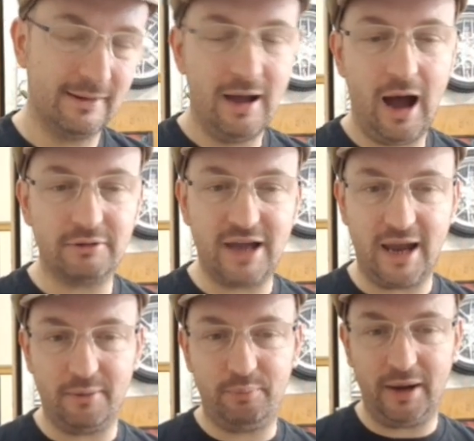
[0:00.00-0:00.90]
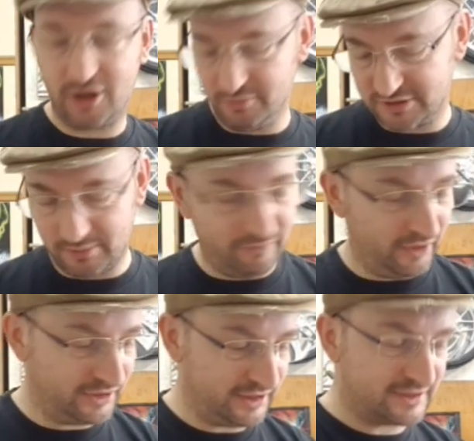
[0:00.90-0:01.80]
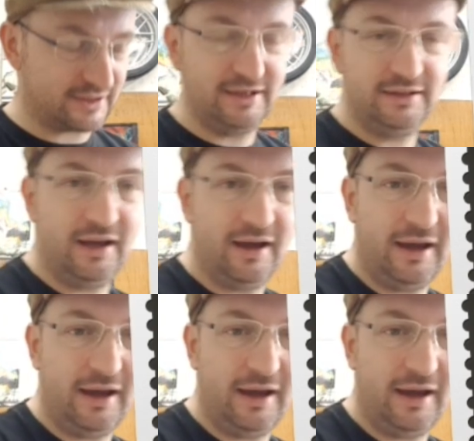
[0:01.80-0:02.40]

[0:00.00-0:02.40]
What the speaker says: Okay, better come to my verdicts, and